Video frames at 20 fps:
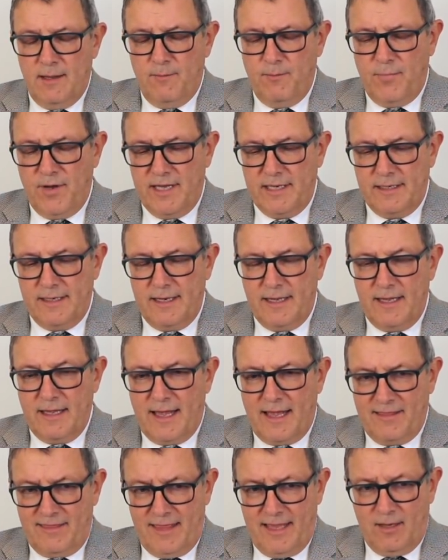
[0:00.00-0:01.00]
But
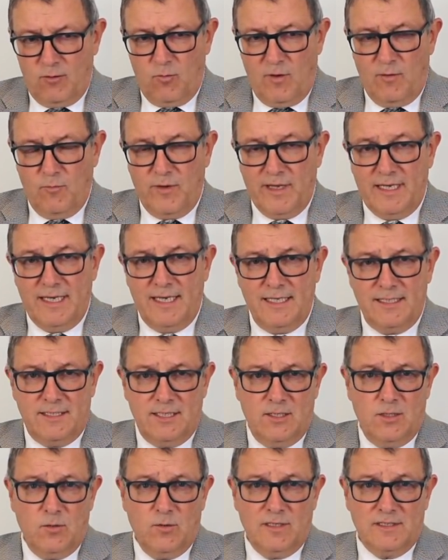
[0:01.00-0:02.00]
I think what we need
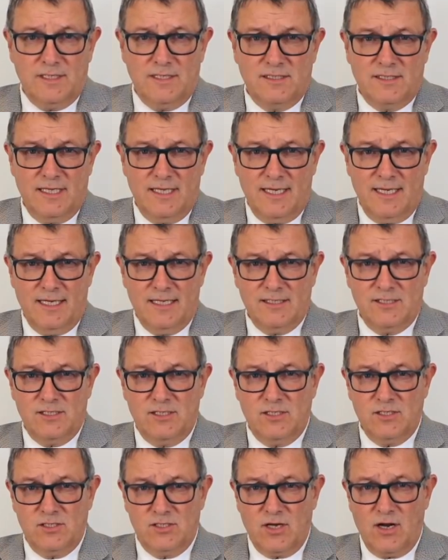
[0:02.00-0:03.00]
to do as a city is
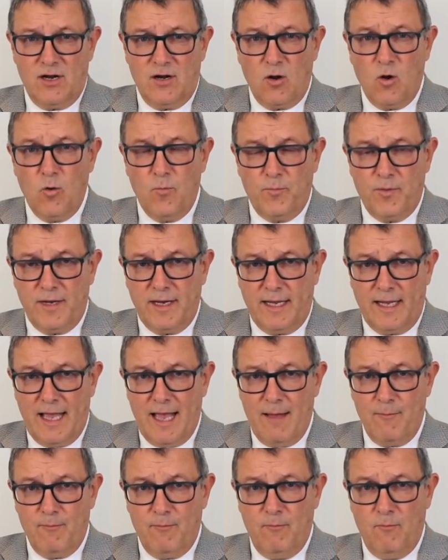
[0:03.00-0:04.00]
to start opening
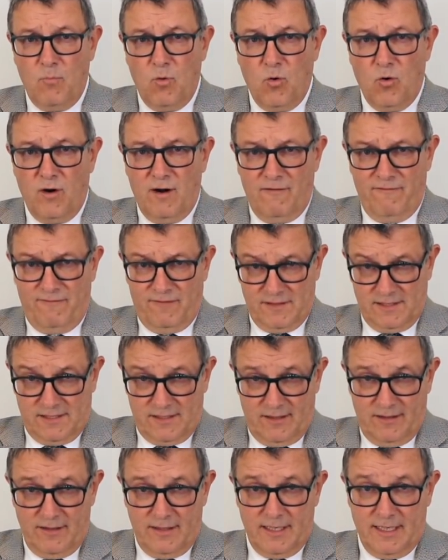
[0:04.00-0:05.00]
up more
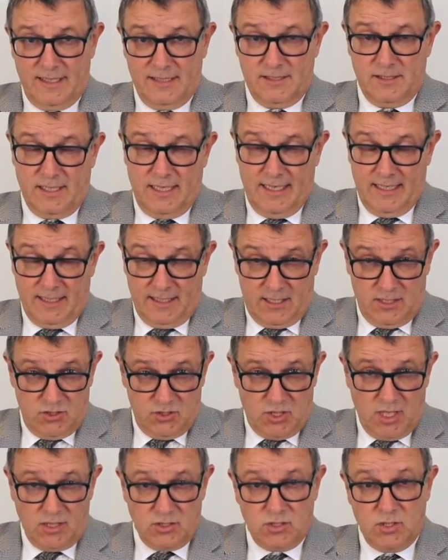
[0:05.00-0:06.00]
facilities in
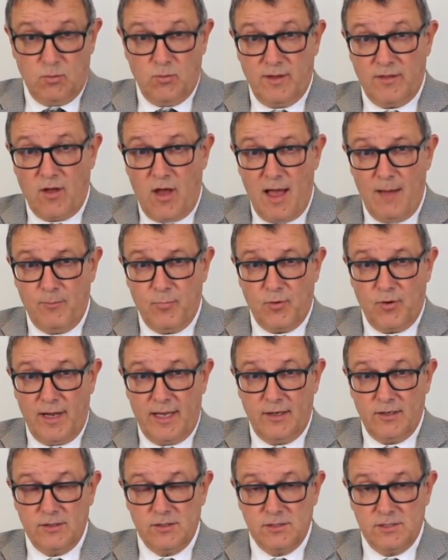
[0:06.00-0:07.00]
conjunction with
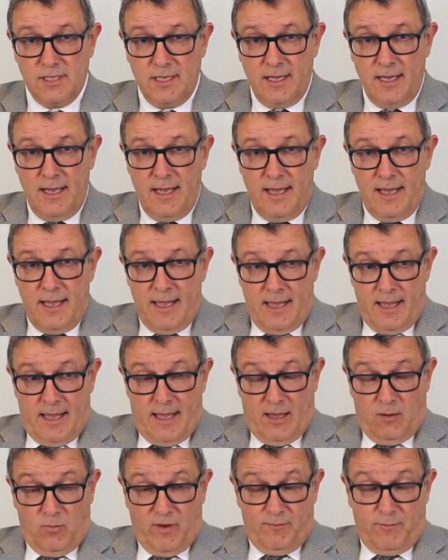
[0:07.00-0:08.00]
operators.
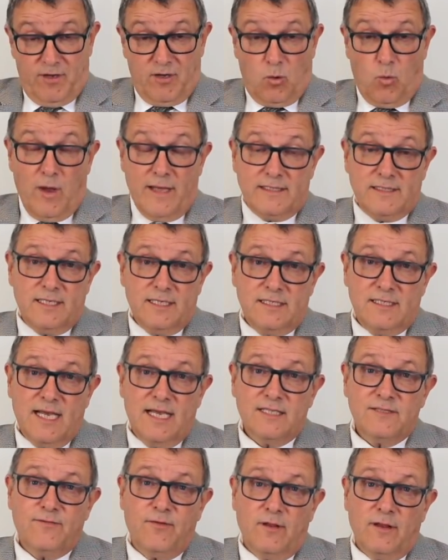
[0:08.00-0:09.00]
And we've been quite
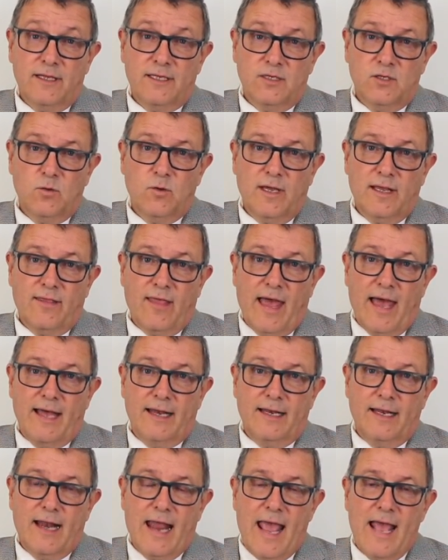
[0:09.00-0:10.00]
successful in doing
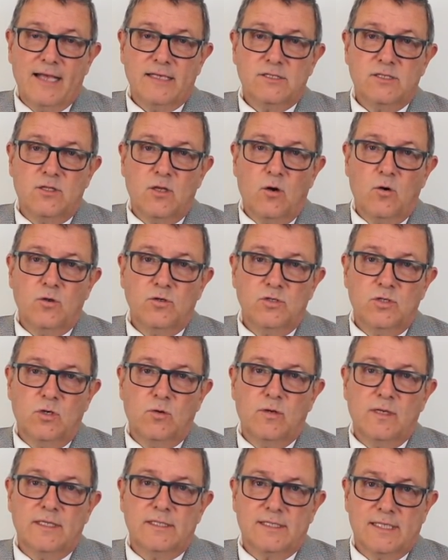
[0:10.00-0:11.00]
that. And as those
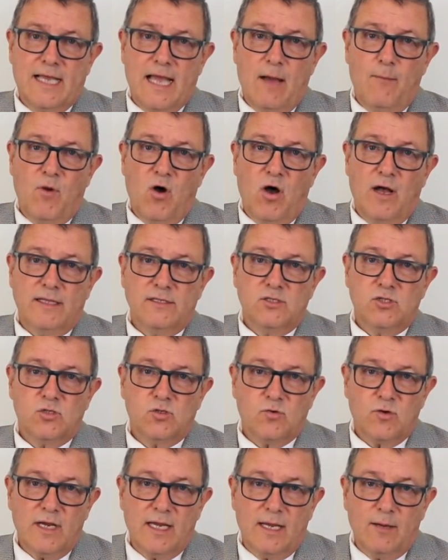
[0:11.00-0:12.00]
units come on
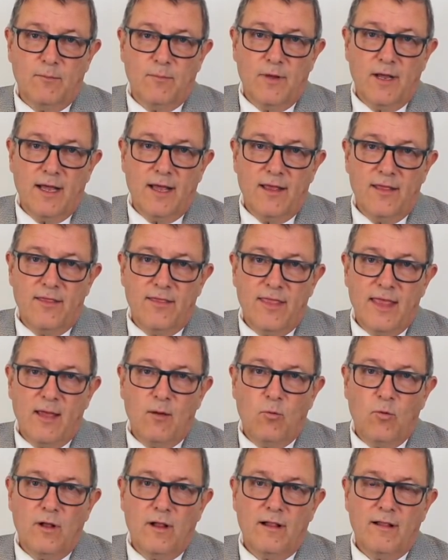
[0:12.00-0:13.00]
stream,
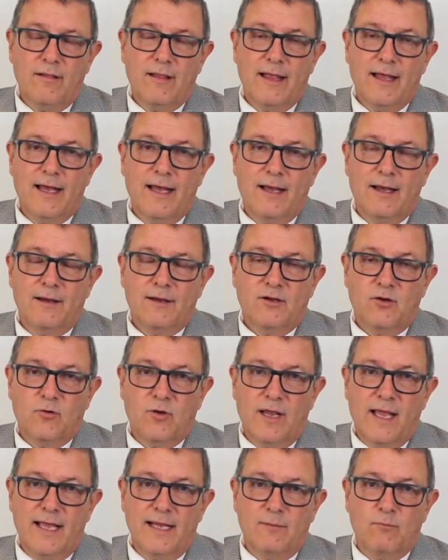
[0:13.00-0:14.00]
they will
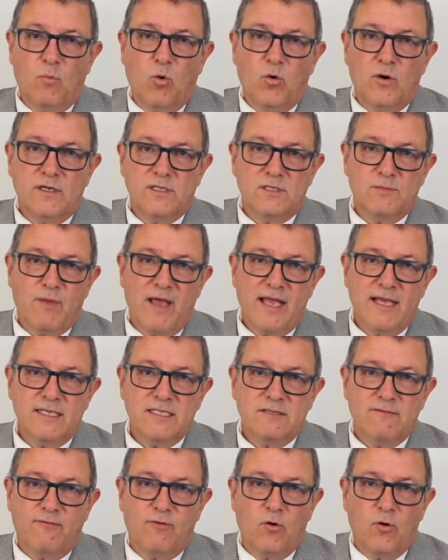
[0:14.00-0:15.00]
create more
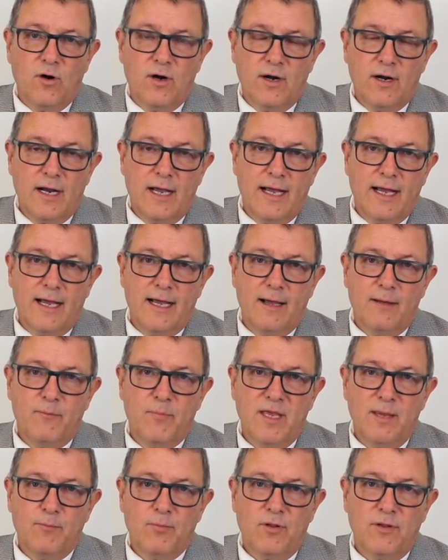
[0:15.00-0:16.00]
space for
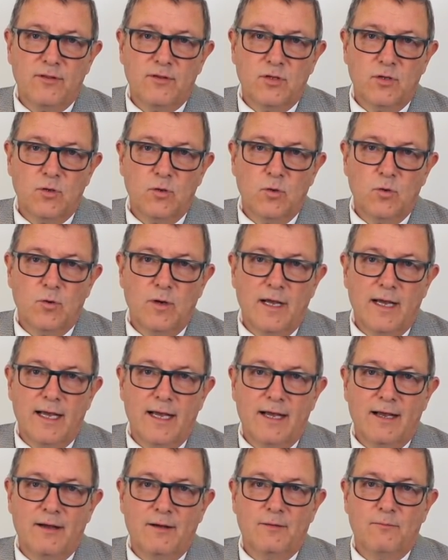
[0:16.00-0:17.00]
people
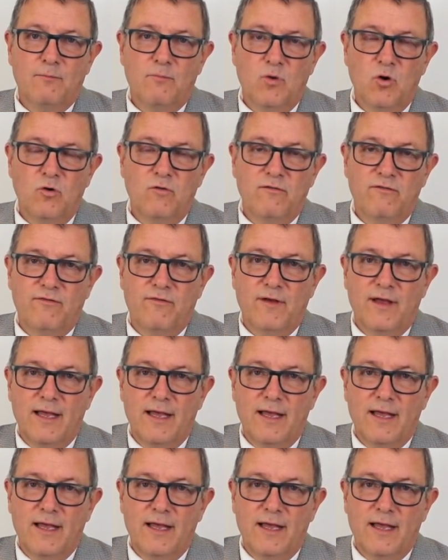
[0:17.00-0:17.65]
to move